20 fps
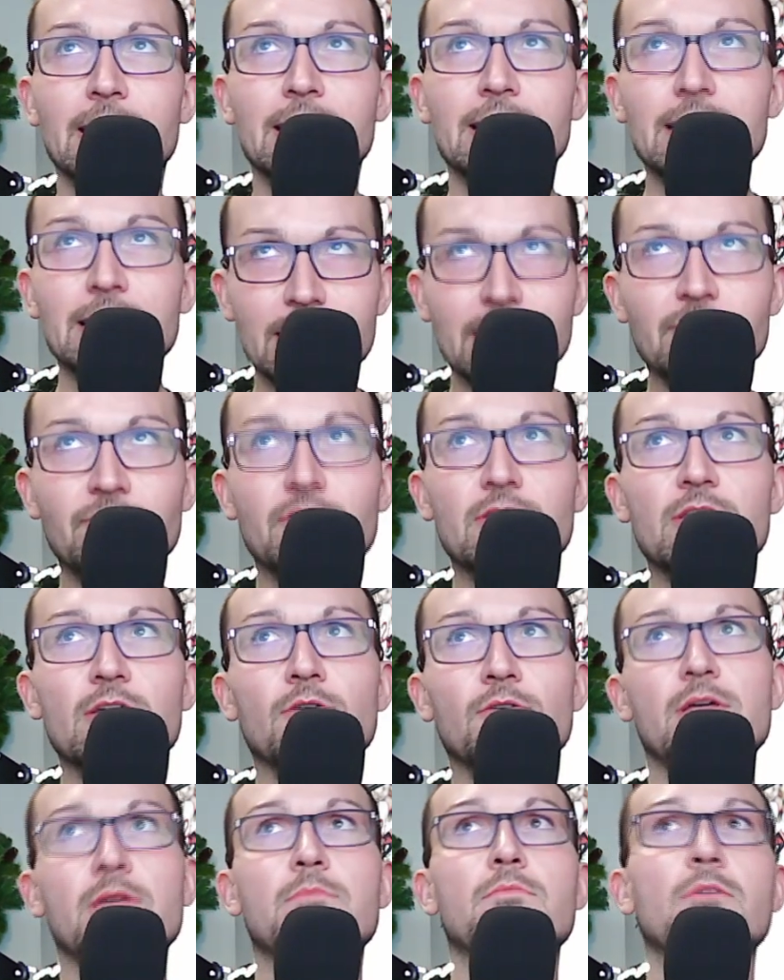even
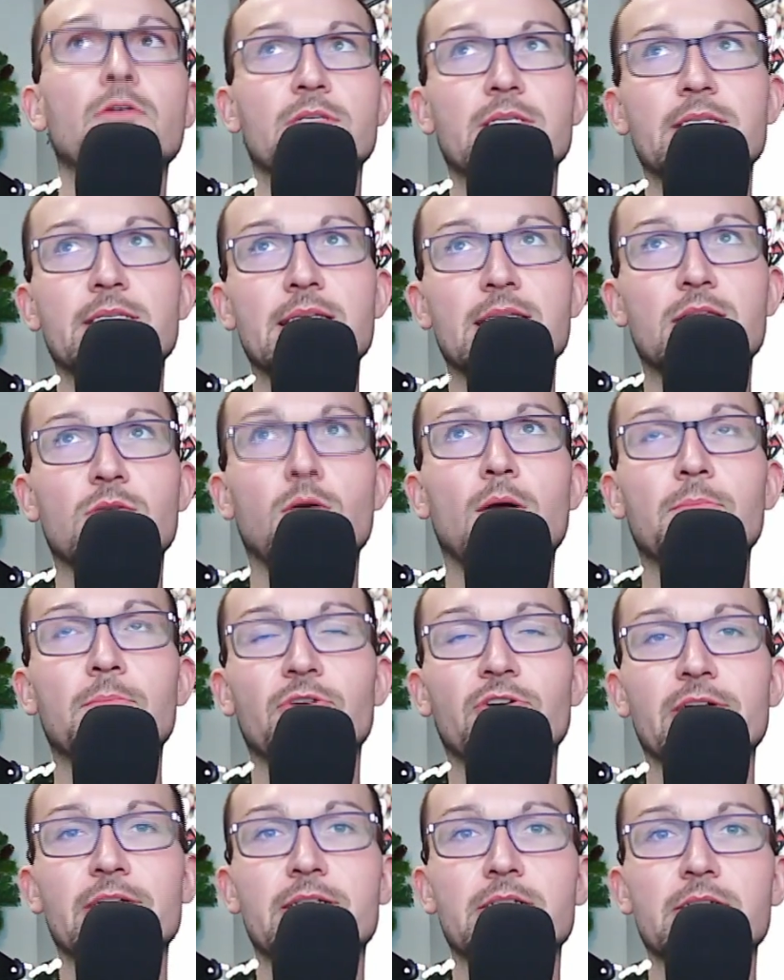though that most of these swamp
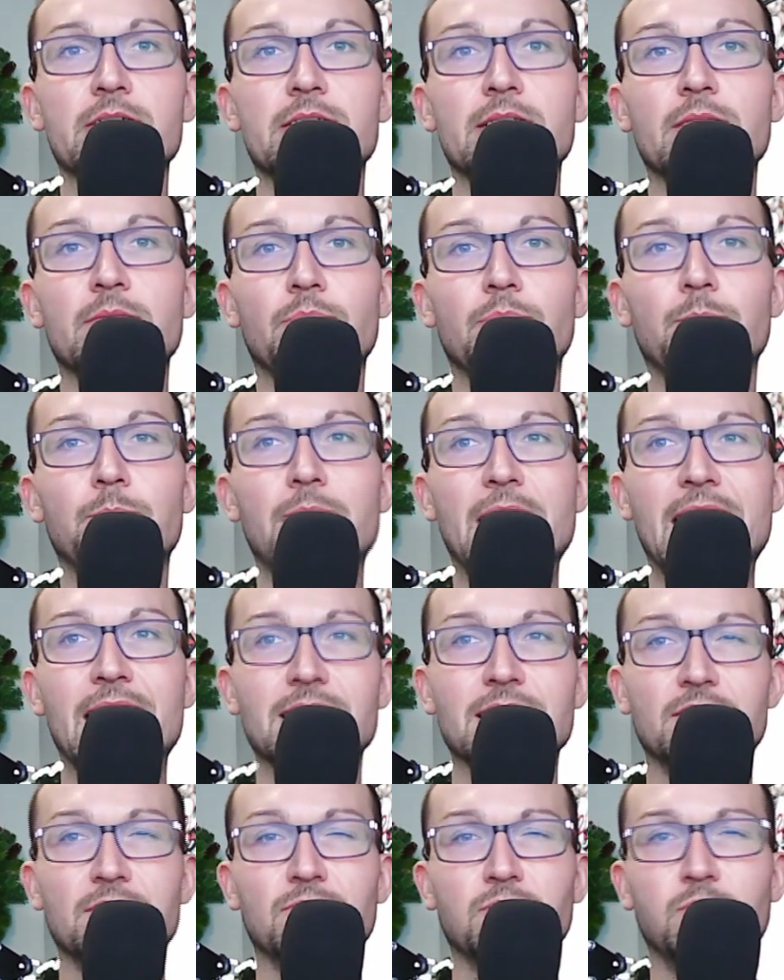creatures and the
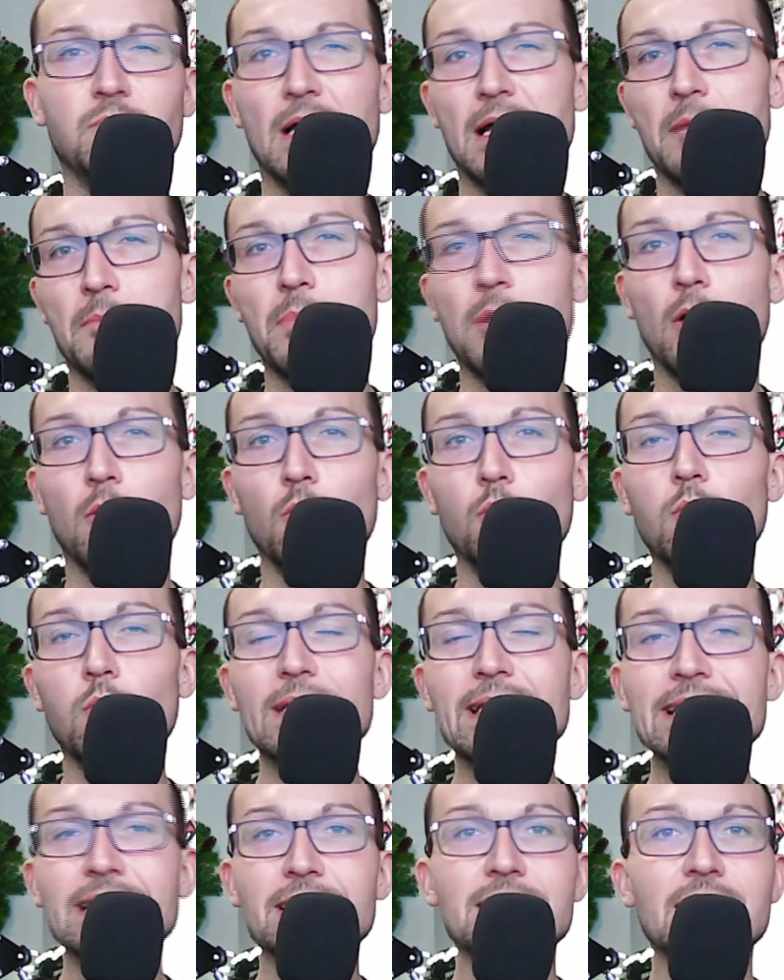past about
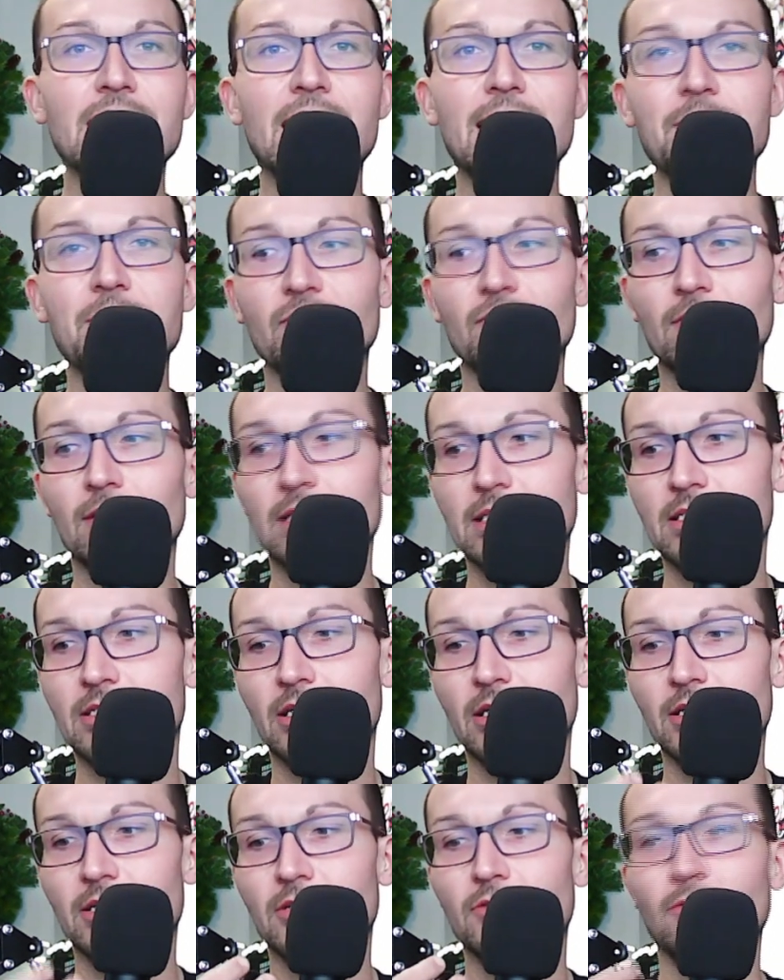weeks time have really
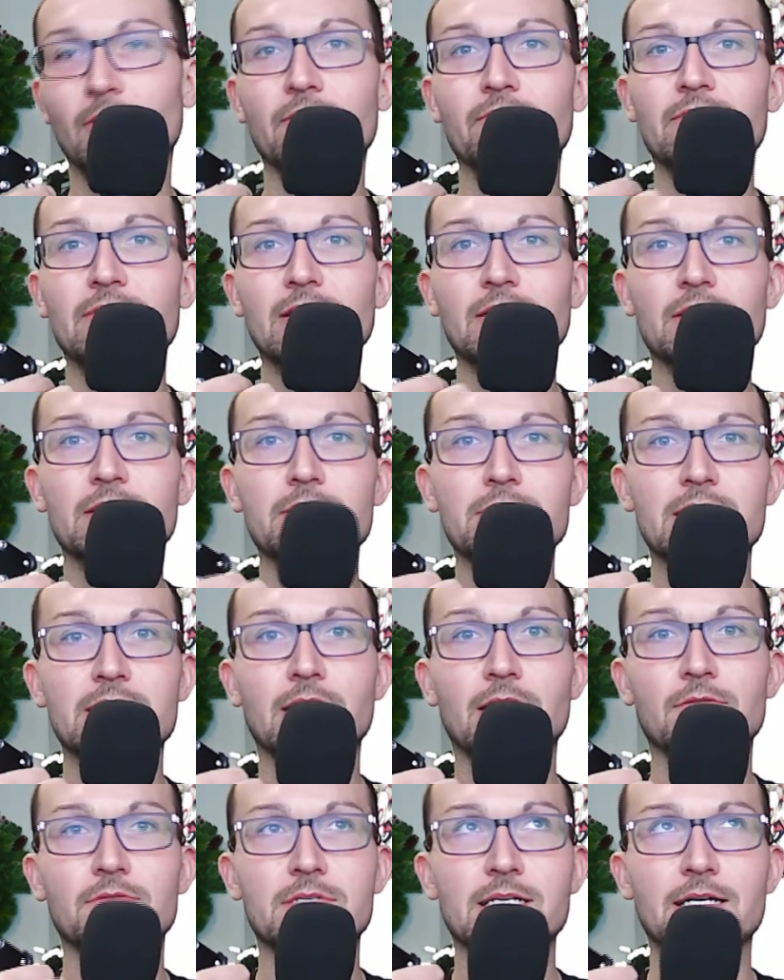started to reveal
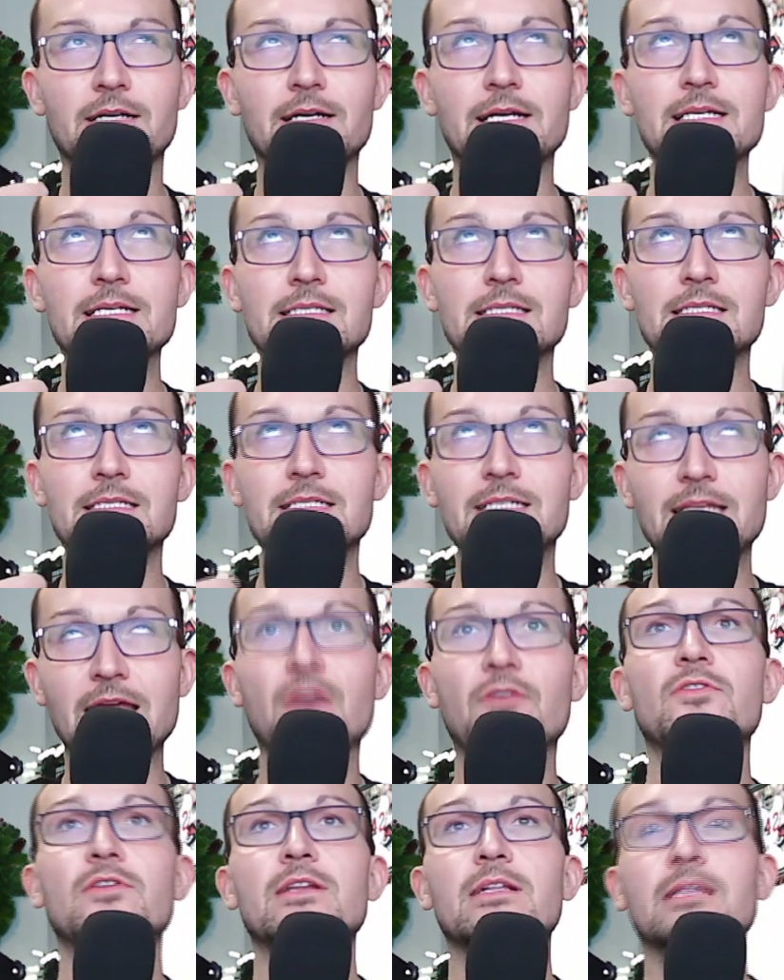themselves there is
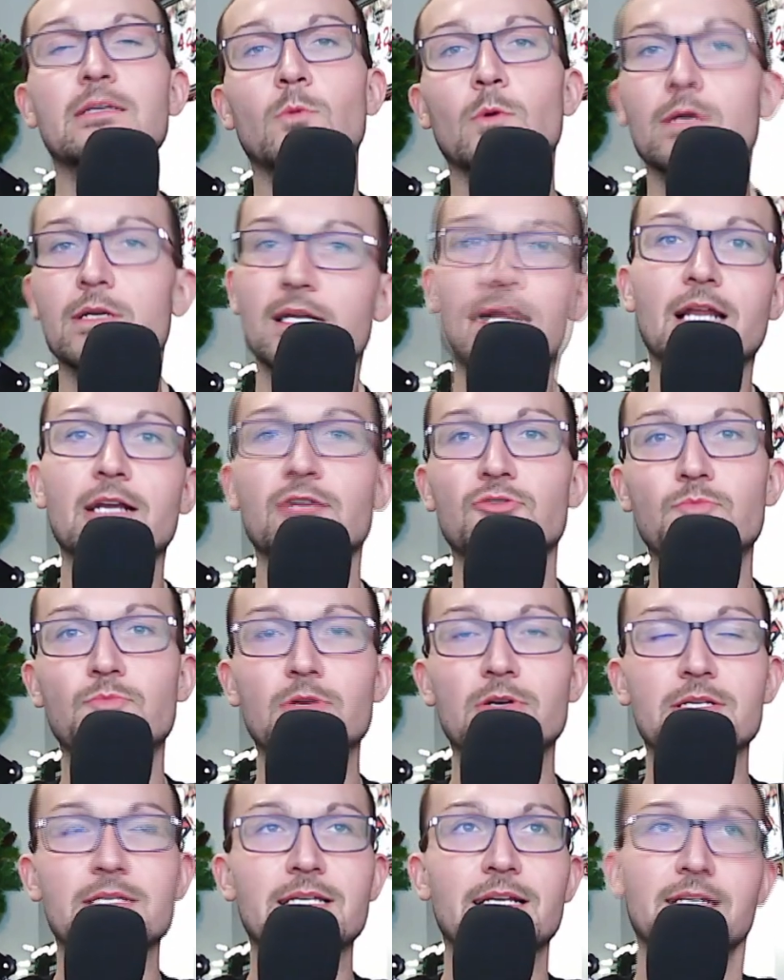definitely
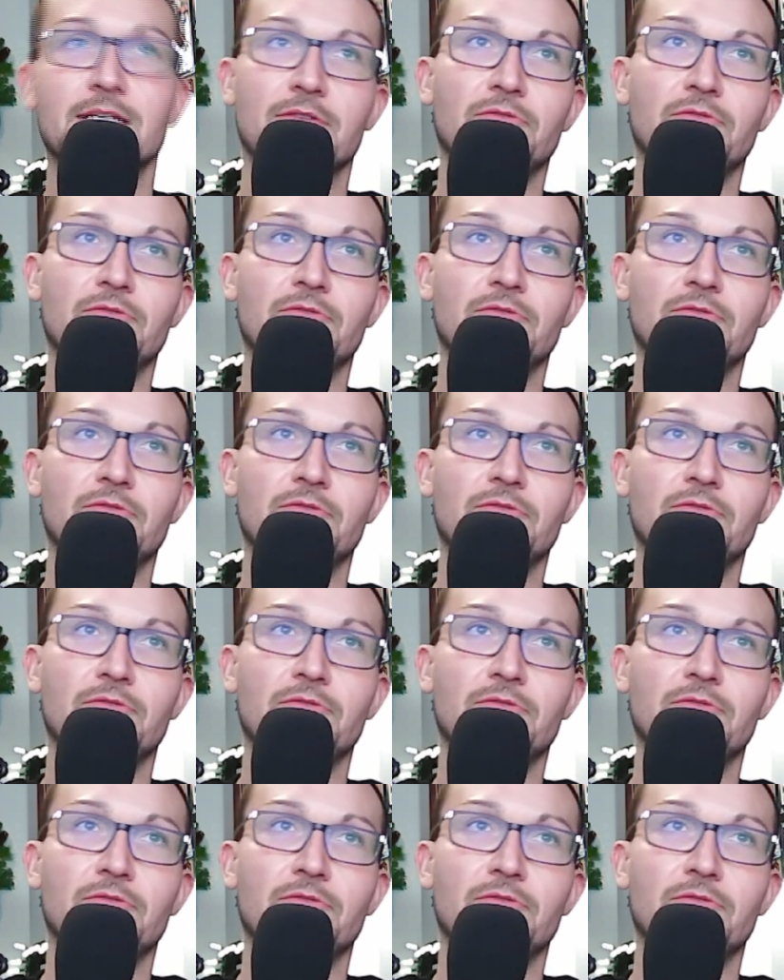100% of